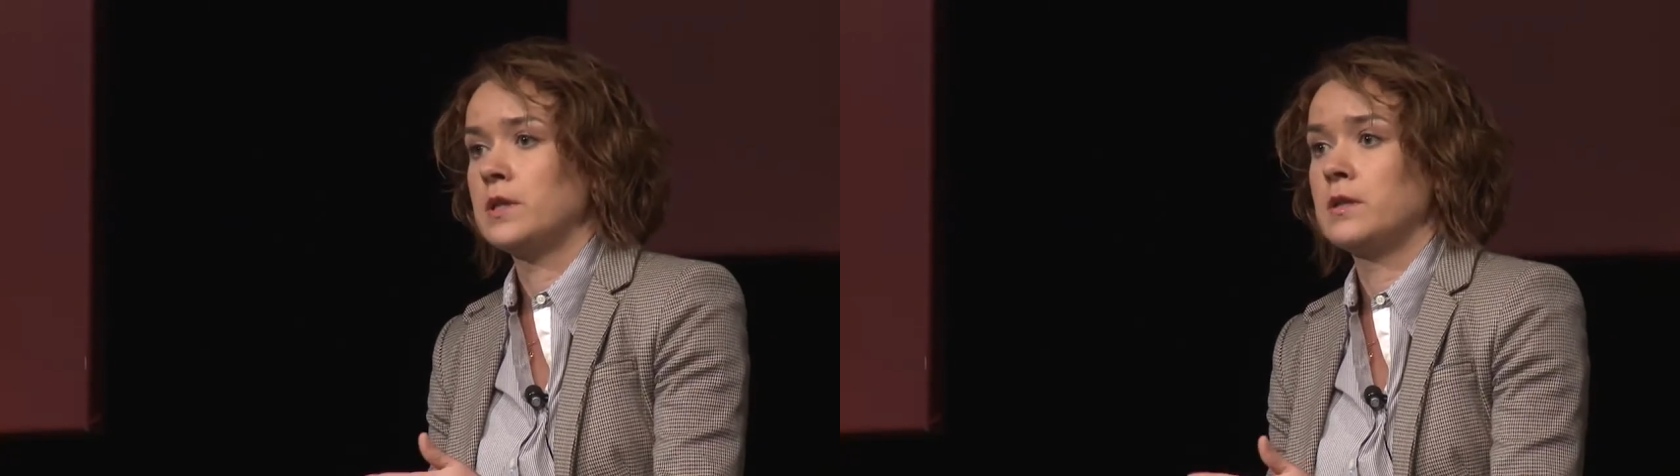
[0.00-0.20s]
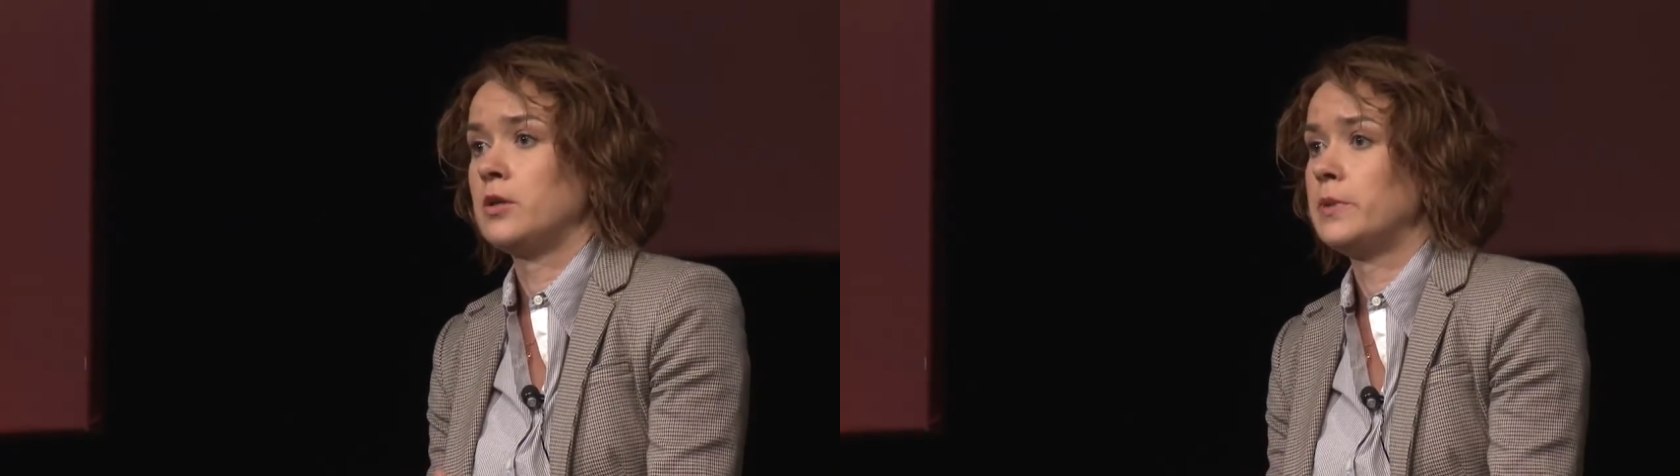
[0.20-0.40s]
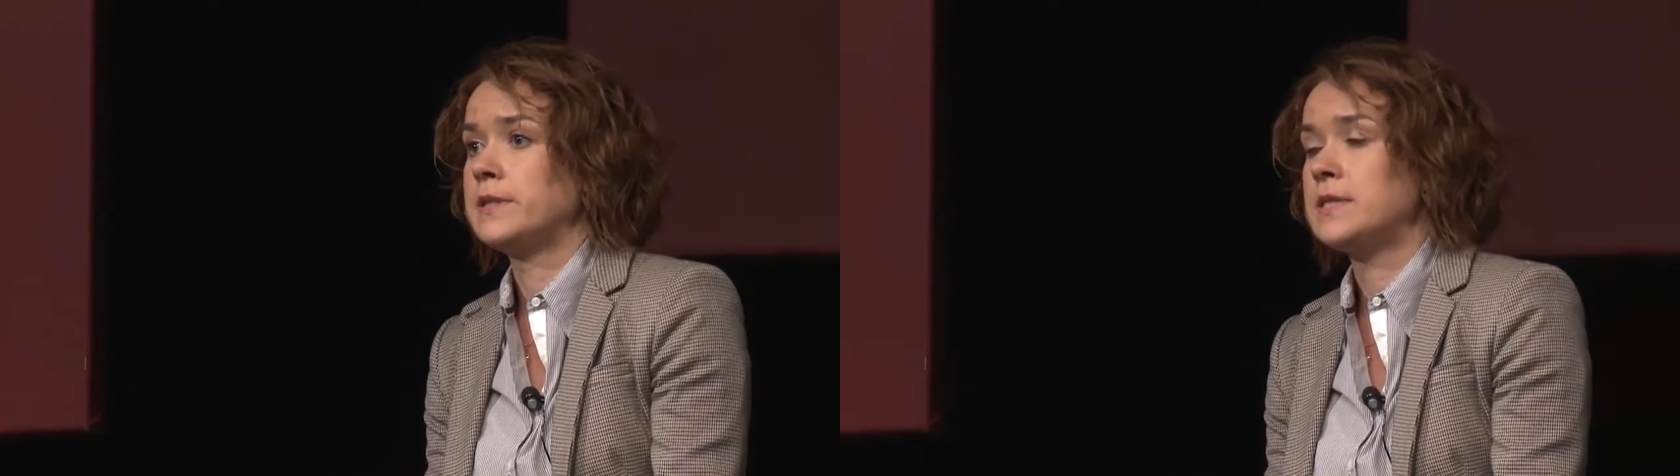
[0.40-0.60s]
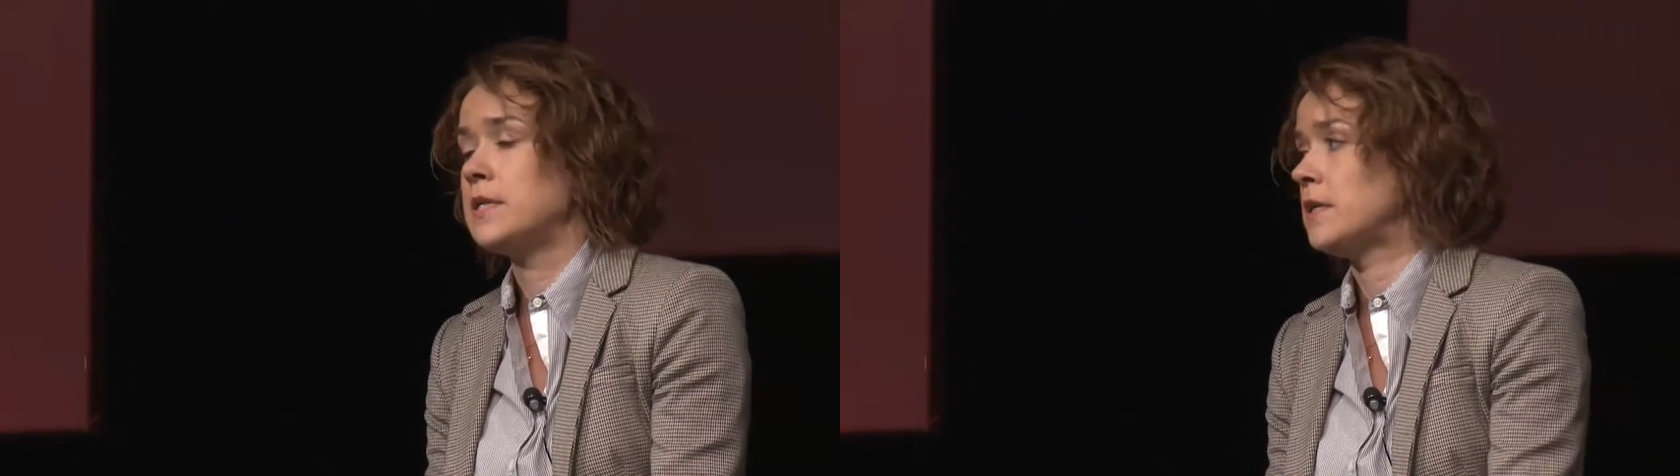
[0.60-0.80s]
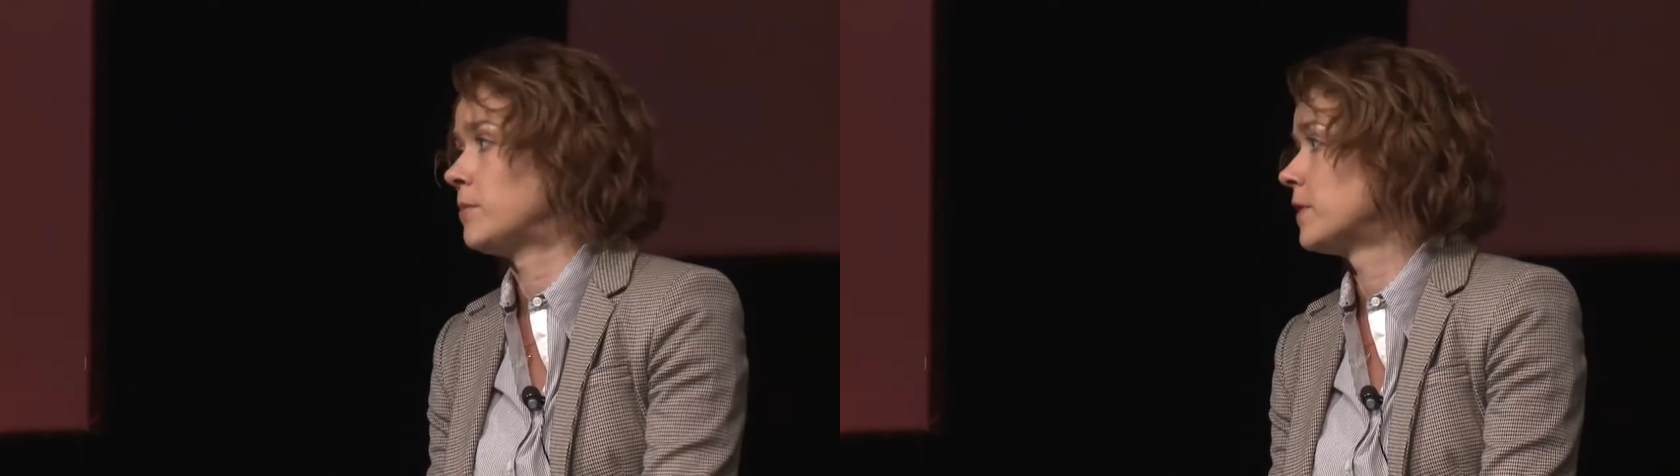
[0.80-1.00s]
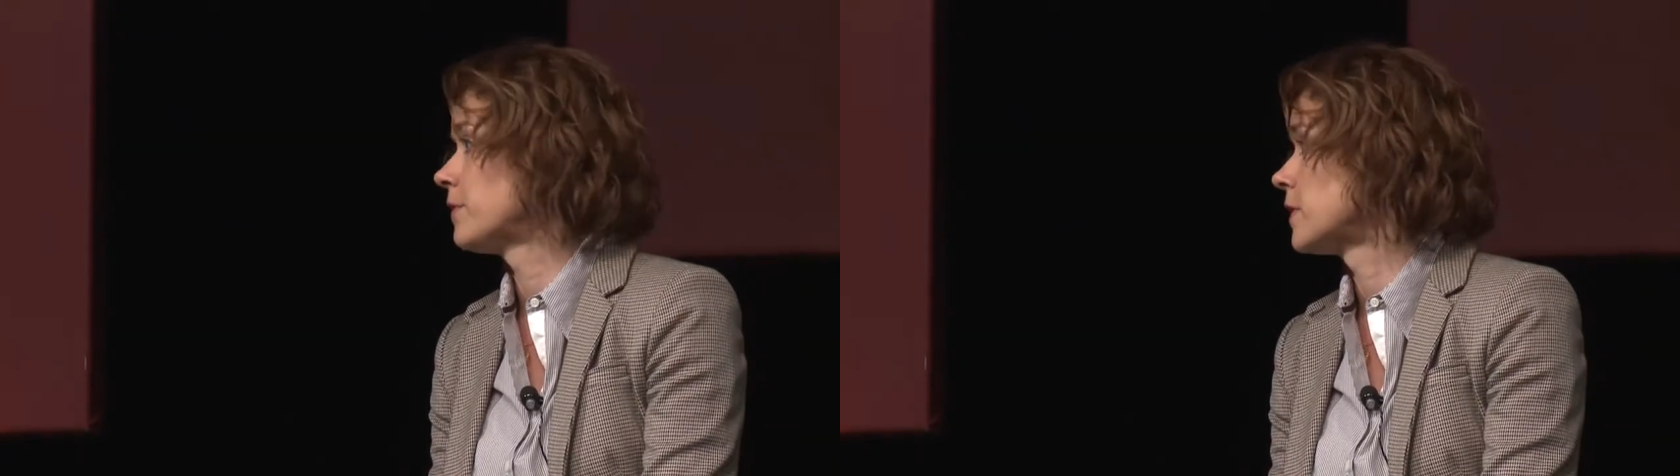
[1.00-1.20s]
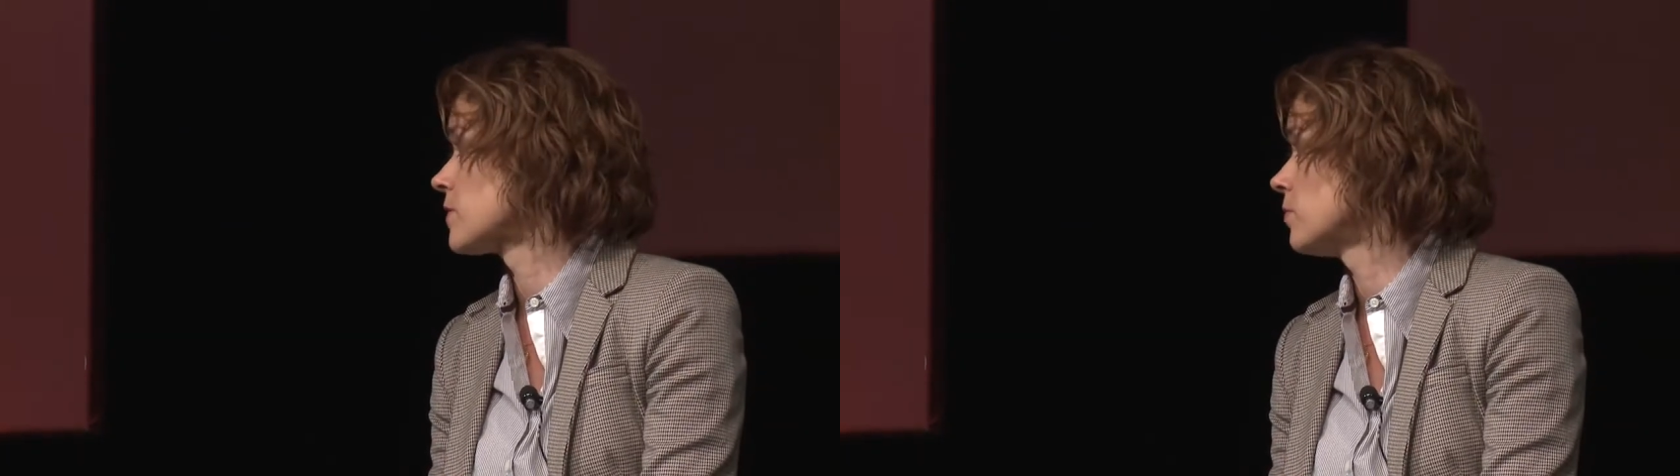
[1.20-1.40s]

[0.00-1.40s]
a global team, first